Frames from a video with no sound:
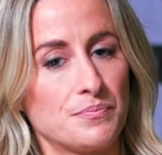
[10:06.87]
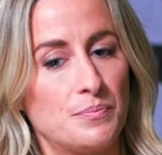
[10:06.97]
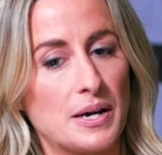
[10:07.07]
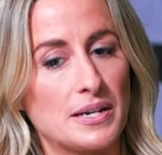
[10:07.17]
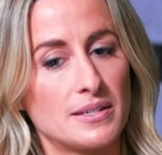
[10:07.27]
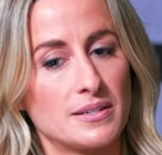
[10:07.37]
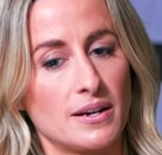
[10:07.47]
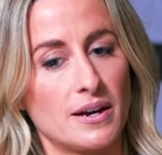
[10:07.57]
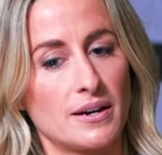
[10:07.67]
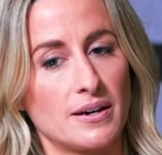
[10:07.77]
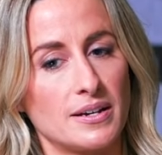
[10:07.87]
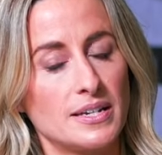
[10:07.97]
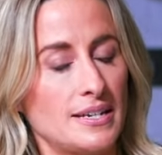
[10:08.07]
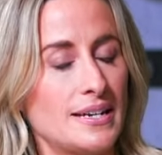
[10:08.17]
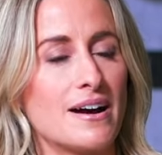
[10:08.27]
but uh,
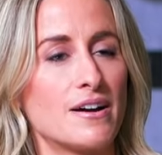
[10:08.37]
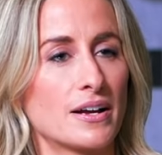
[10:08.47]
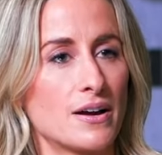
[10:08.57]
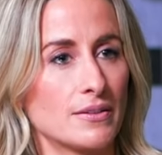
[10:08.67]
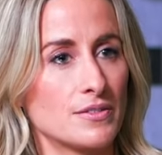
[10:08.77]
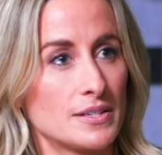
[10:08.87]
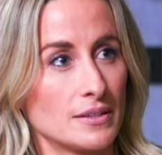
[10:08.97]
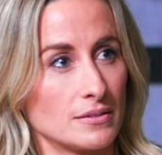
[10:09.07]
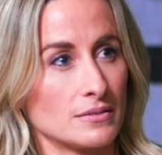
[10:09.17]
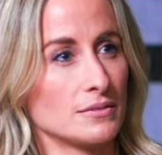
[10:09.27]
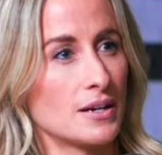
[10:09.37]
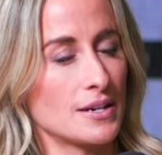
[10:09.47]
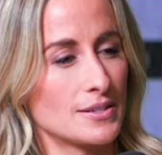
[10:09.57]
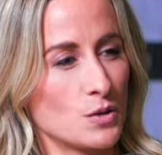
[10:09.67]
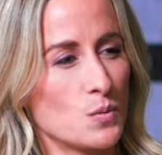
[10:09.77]
yeah i kind of still
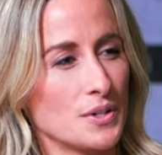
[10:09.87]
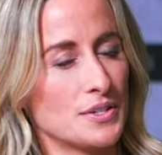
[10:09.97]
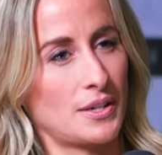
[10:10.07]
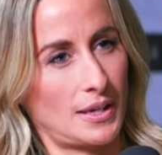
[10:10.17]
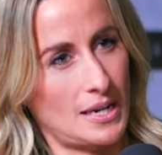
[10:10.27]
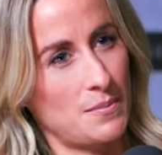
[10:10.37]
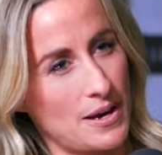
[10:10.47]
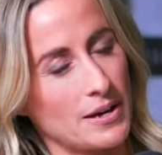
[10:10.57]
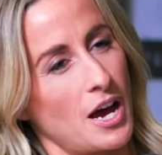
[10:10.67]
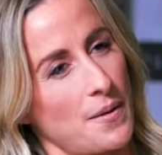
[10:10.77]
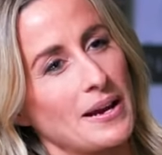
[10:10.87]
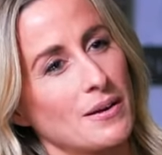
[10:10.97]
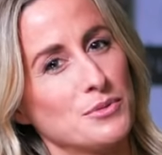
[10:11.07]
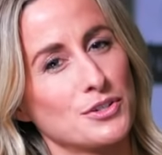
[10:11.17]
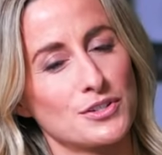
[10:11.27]
i still want to keep that going
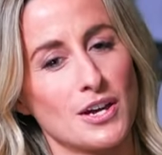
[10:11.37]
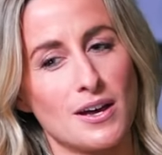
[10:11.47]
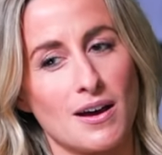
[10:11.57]
i'm just